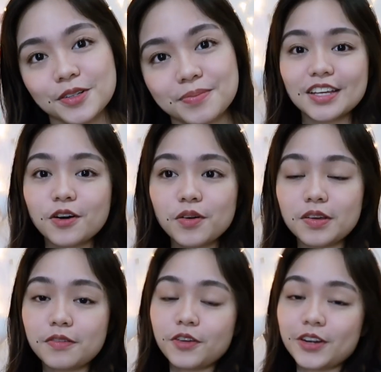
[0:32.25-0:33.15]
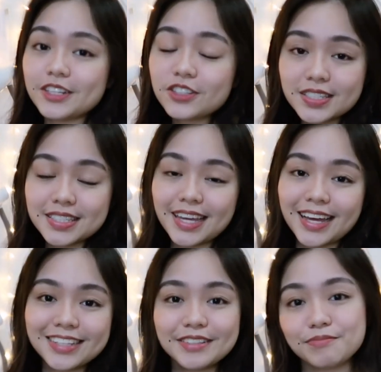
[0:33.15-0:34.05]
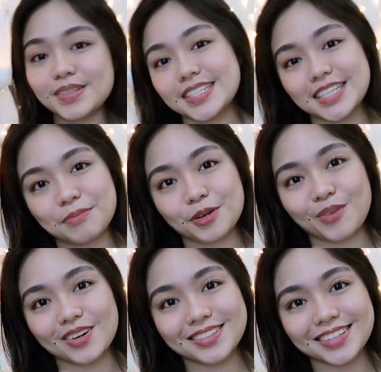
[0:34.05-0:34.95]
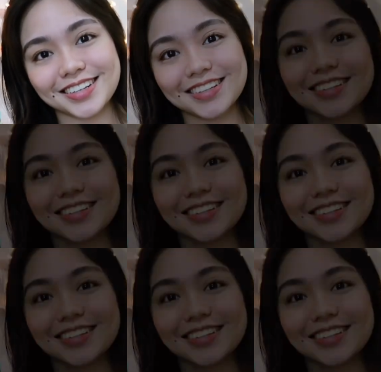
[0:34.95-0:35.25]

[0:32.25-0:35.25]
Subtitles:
So if you're interested, please keep on watching.